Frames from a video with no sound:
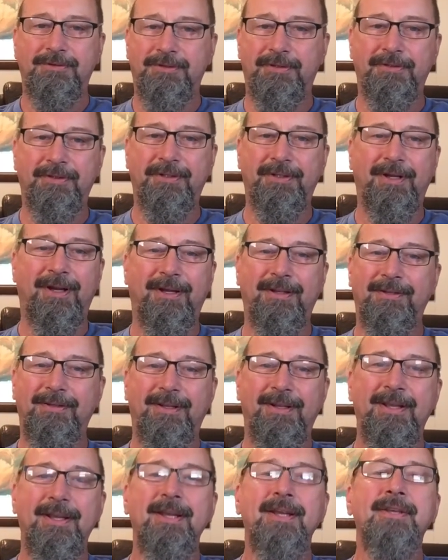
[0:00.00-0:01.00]
Certainly not.
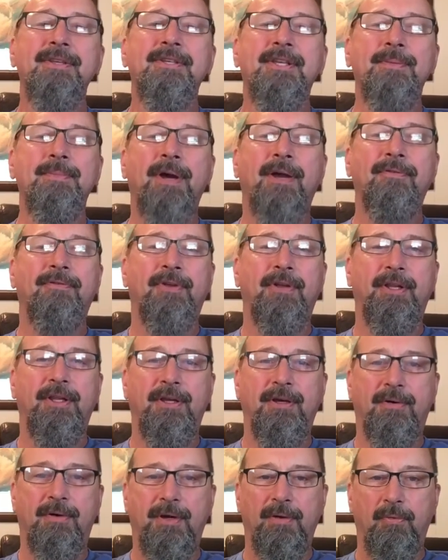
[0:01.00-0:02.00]
See my
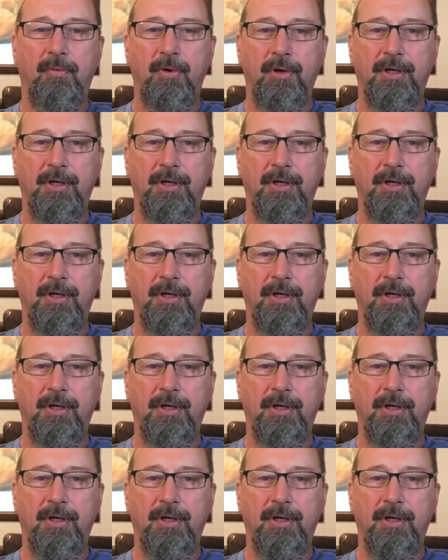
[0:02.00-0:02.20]
video on